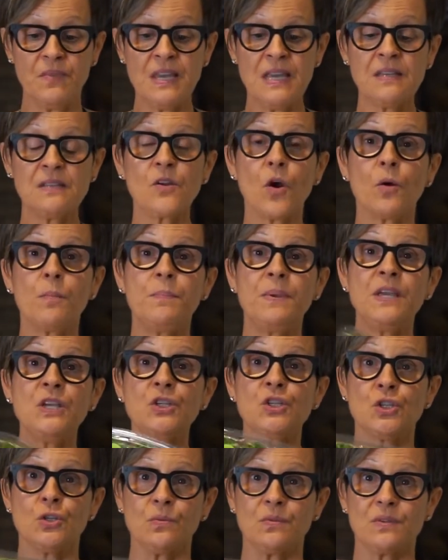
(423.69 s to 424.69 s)
These are
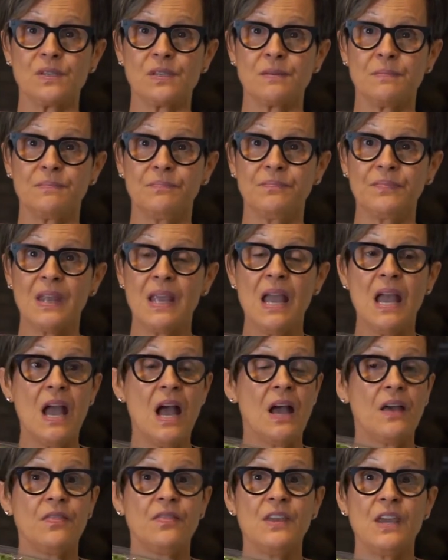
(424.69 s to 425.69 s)
pea shoots.
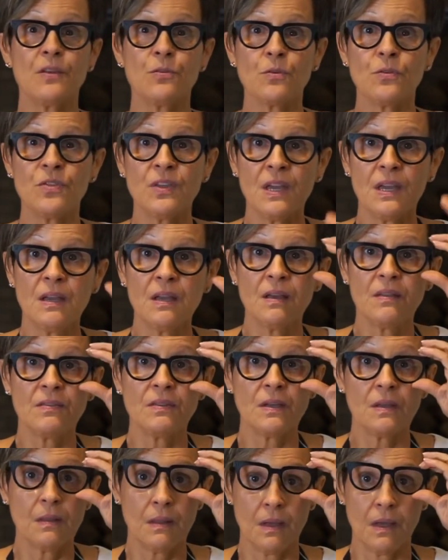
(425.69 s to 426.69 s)
The other
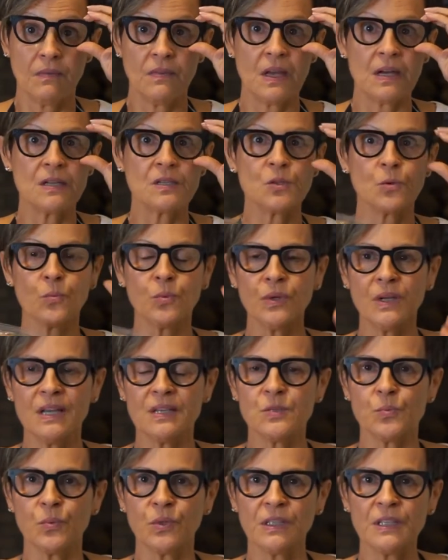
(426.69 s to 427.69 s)
thing that
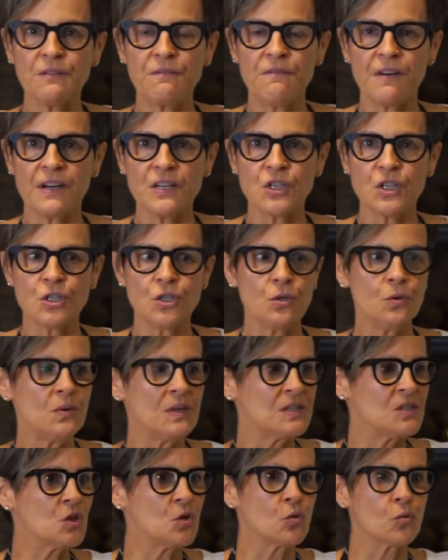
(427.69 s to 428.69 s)
it's really fun to do
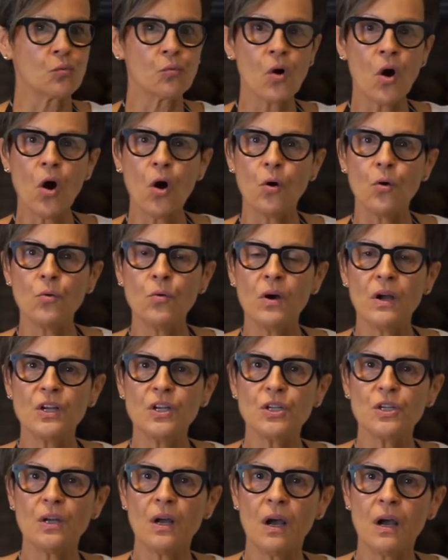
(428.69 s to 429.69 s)
is grow
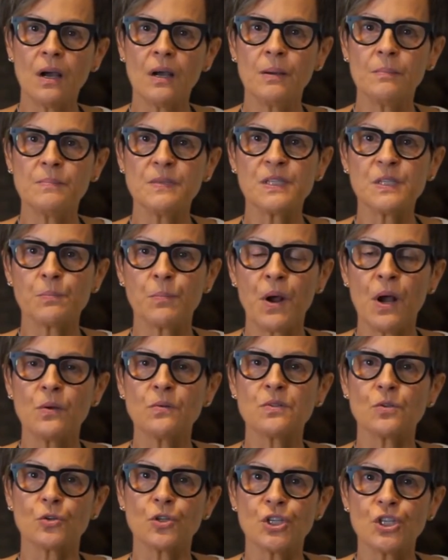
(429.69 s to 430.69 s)

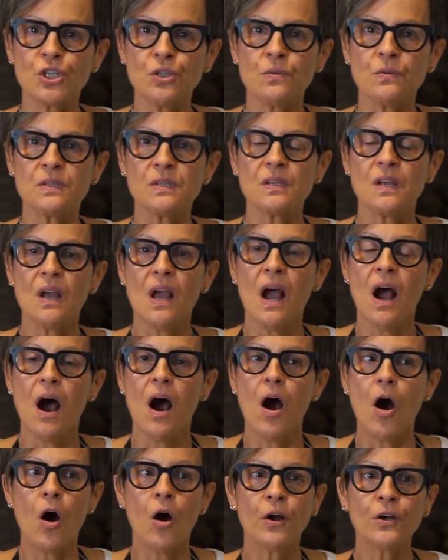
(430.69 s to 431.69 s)
sprouts or shoots
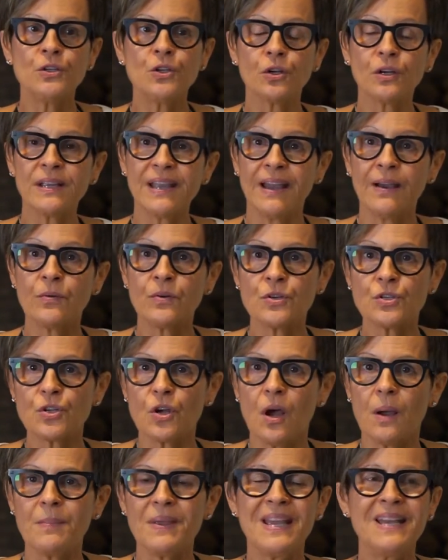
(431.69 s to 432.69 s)
on your
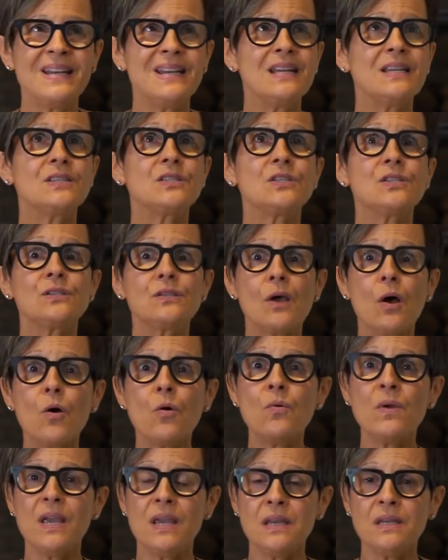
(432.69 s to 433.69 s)
countertop. It is
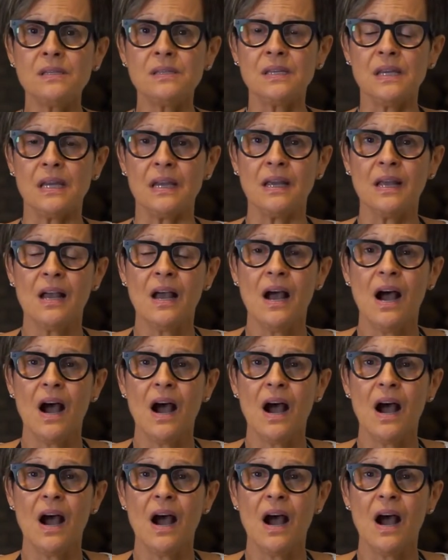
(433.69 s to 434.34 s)
so easy.